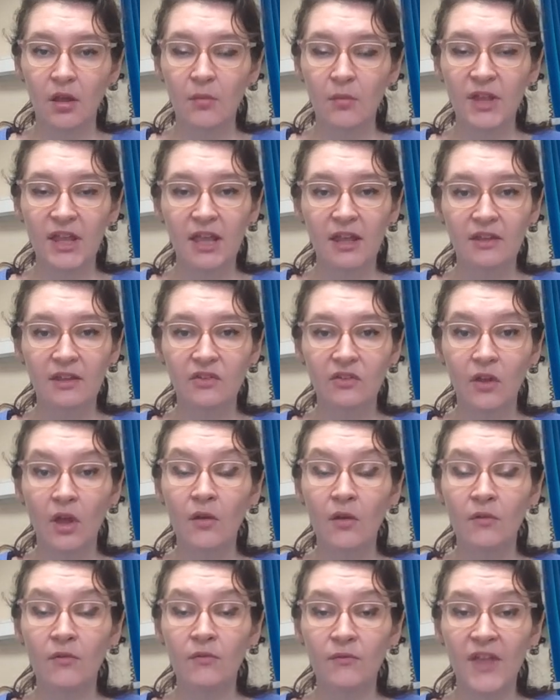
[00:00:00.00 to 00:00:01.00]
because
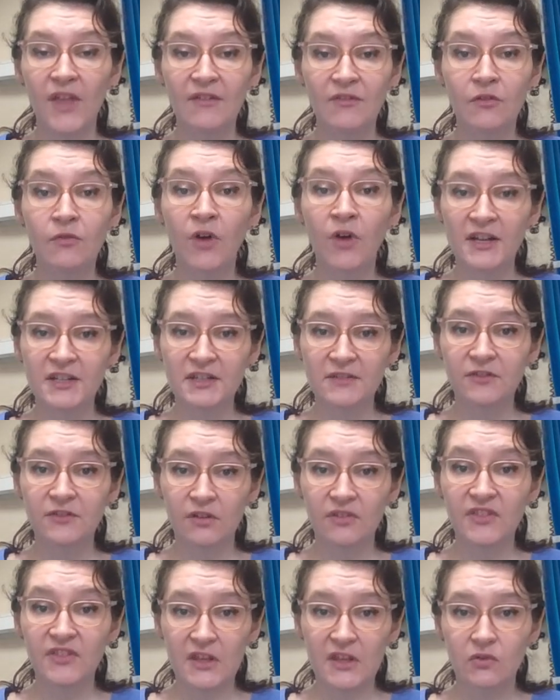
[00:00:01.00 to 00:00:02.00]
we have quite a few
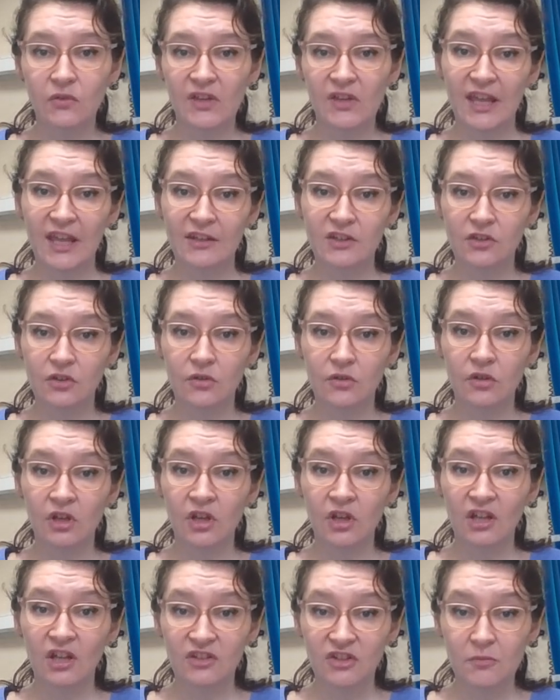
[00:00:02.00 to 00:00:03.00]
things we can do
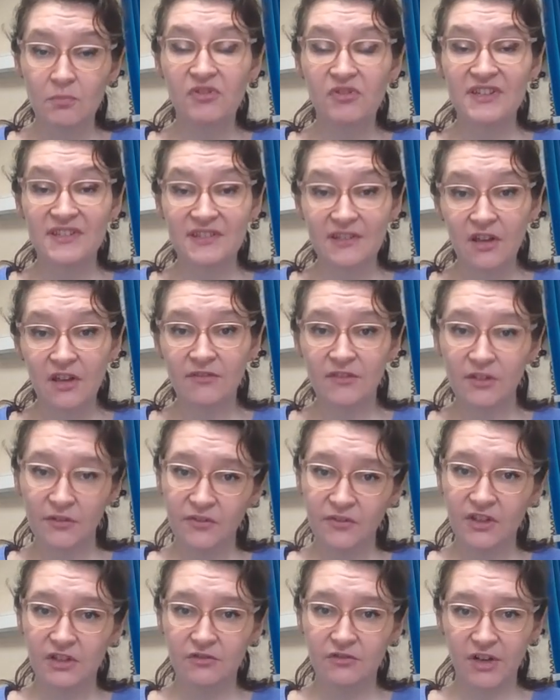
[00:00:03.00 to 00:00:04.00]
to preserve the
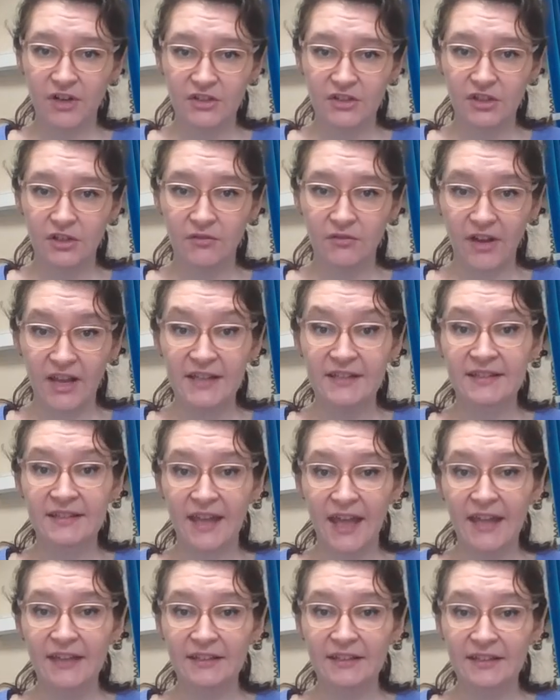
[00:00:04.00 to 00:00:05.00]
filtration rate
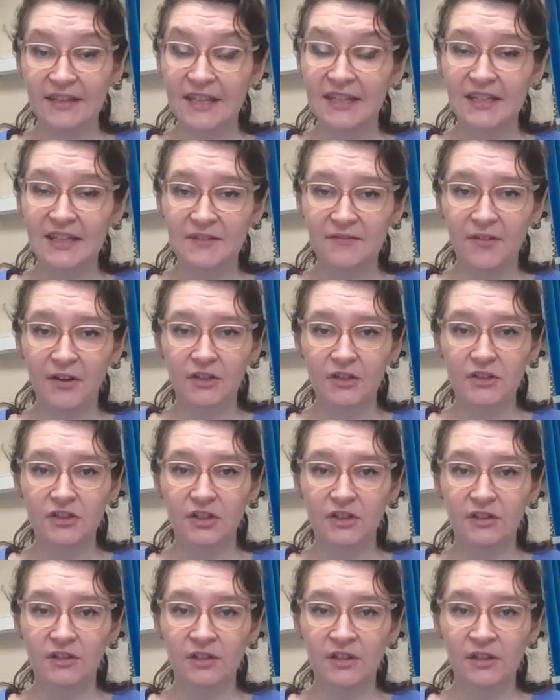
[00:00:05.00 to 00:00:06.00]
and kidney
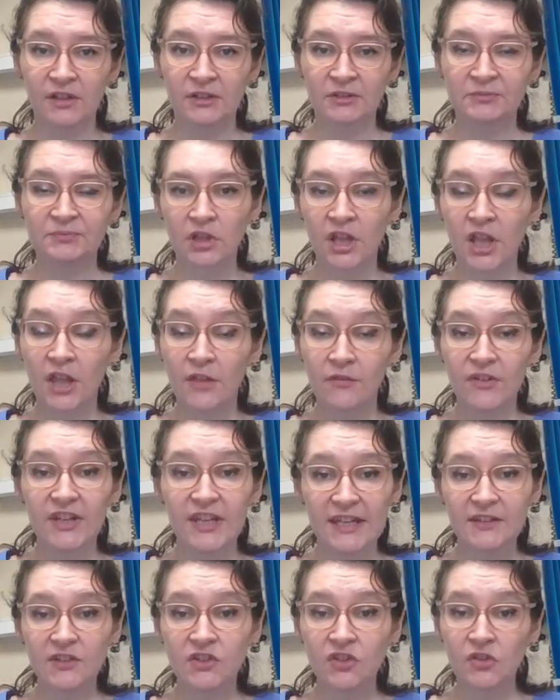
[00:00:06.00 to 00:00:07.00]
function. We
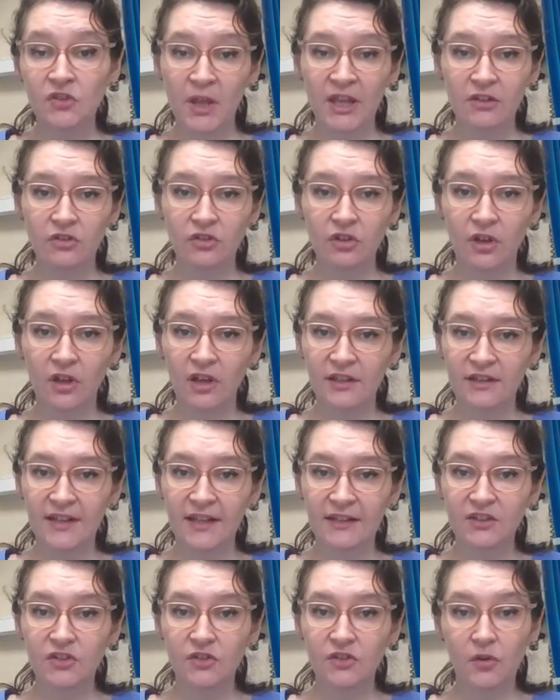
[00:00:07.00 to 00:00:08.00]
need to make sure
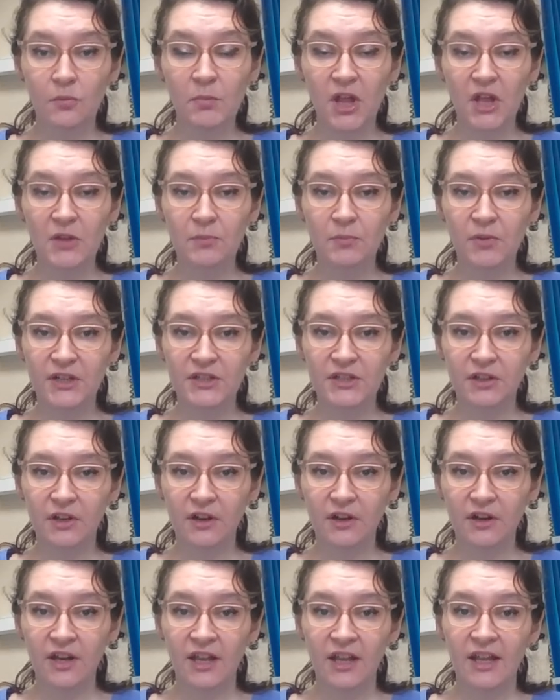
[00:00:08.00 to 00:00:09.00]
that your blood
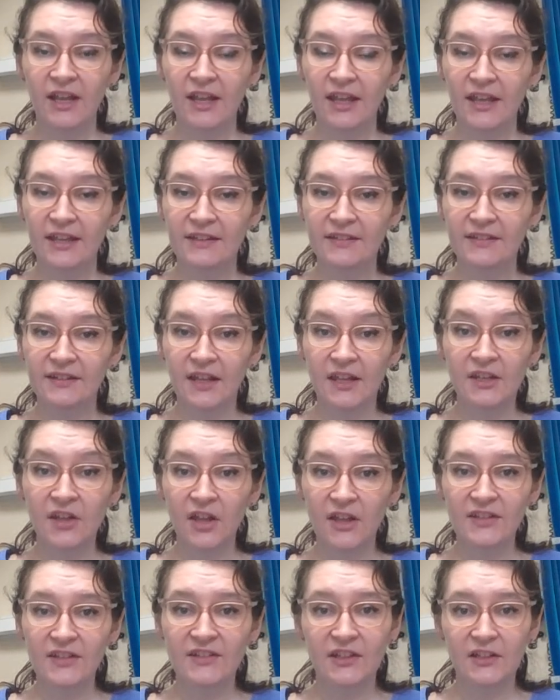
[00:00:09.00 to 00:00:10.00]
pressure is
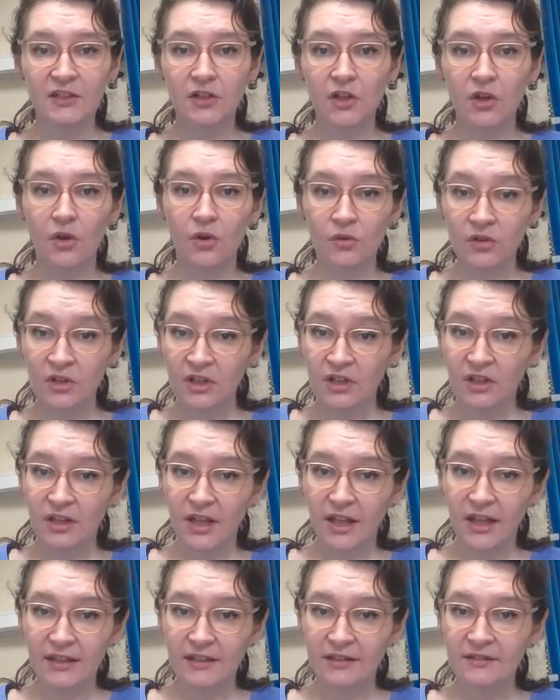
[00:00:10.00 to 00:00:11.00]
nice and low
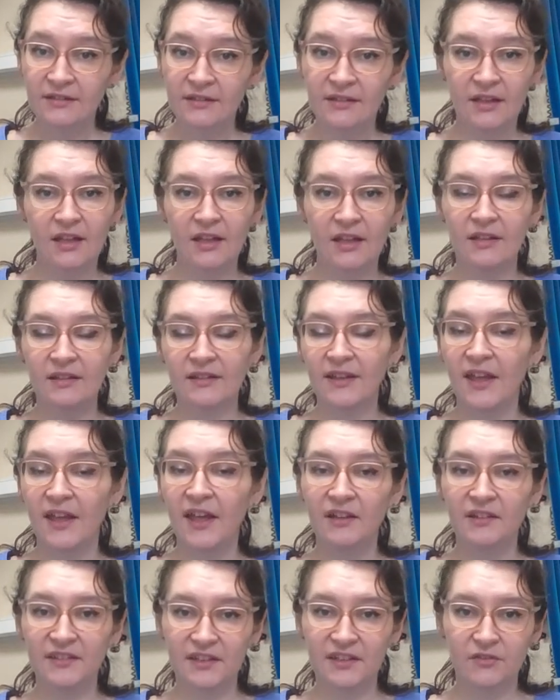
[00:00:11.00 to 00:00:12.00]
in the
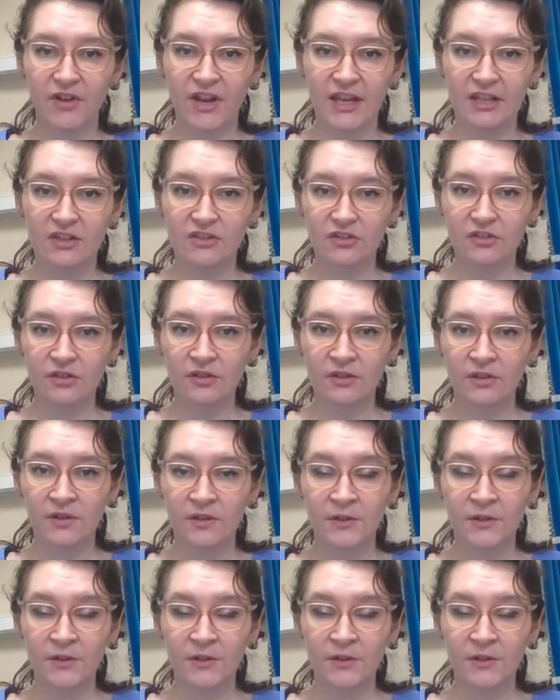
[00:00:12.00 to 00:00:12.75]
healthy range.